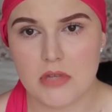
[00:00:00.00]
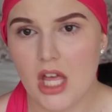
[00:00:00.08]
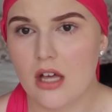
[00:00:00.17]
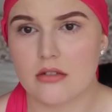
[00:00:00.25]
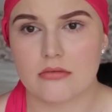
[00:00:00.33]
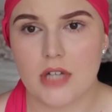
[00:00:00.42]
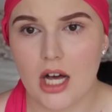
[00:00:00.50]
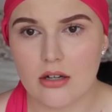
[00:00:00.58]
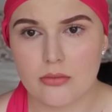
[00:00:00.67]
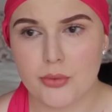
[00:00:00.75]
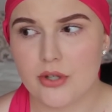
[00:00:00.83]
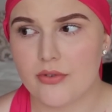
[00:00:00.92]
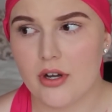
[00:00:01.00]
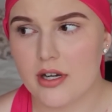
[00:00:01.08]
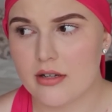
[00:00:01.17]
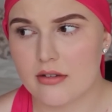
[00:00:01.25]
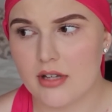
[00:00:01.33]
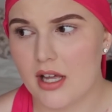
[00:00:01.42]
yeah, I'll move on
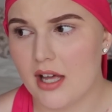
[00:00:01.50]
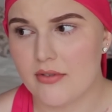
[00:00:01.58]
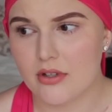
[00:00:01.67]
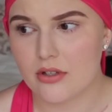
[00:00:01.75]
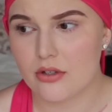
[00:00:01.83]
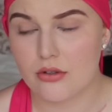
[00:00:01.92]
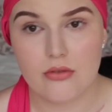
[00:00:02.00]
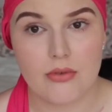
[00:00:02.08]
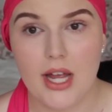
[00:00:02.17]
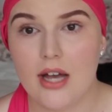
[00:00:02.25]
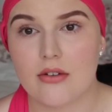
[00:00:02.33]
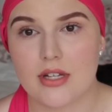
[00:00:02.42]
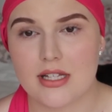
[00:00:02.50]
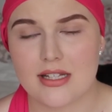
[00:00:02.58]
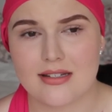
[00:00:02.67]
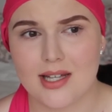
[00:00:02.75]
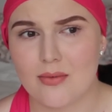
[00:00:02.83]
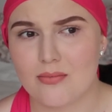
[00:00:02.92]
and have a good round. And then
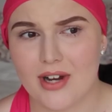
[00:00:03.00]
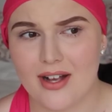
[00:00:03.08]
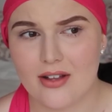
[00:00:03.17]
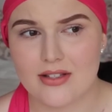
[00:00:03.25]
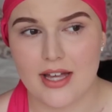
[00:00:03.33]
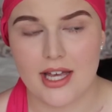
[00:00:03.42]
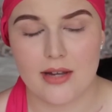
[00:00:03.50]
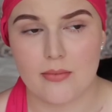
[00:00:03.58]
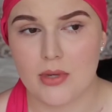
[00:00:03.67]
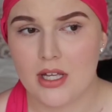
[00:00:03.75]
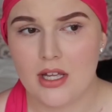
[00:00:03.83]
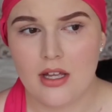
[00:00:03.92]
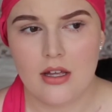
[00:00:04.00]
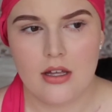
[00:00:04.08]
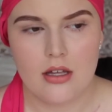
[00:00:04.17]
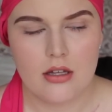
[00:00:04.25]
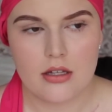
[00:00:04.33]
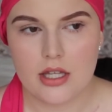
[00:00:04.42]
some rounds I'm
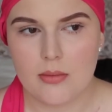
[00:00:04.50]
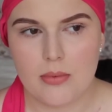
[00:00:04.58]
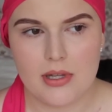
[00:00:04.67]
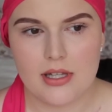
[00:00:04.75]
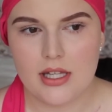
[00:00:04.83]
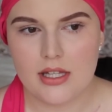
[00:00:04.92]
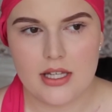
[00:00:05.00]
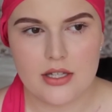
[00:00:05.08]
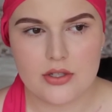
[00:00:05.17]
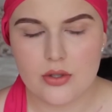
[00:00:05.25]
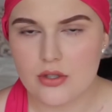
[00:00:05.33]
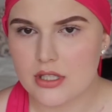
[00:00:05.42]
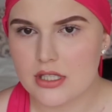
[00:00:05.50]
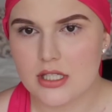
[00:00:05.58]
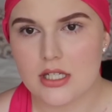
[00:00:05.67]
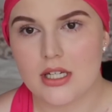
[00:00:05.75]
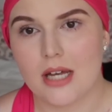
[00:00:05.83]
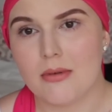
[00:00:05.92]
completely
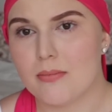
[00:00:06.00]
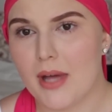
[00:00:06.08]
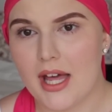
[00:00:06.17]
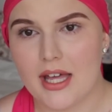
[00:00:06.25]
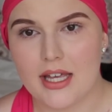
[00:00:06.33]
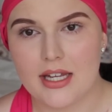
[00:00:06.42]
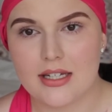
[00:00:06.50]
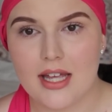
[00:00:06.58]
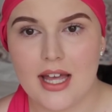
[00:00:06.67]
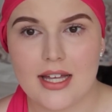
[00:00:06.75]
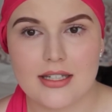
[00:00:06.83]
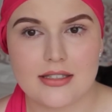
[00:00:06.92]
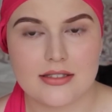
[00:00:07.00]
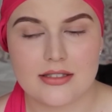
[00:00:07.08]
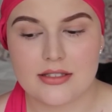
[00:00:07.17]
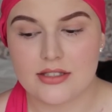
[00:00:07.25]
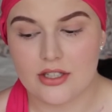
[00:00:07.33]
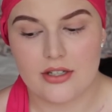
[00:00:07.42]
exhausted, I'm in pain. And
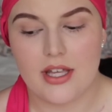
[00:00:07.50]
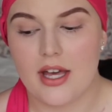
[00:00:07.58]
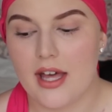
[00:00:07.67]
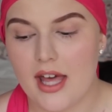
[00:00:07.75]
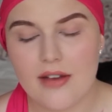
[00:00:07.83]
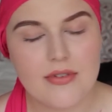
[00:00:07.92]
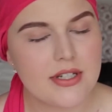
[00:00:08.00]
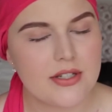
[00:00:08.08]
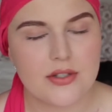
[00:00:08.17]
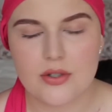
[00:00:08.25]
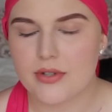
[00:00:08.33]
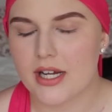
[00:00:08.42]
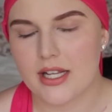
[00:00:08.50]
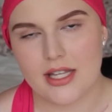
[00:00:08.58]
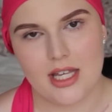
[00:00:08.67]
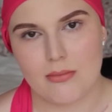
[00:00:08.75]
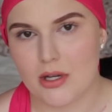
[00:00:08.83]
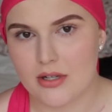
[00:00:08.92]
so yeah, every single round of
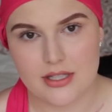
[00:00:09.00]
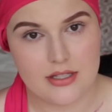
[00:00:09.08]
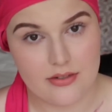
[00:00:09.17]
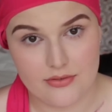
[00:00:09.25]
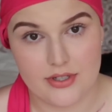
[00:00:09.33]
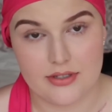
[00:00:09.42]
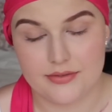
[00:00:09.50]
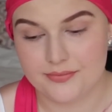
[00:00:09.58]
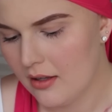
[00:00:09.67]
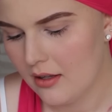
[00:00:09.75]
chemo is different.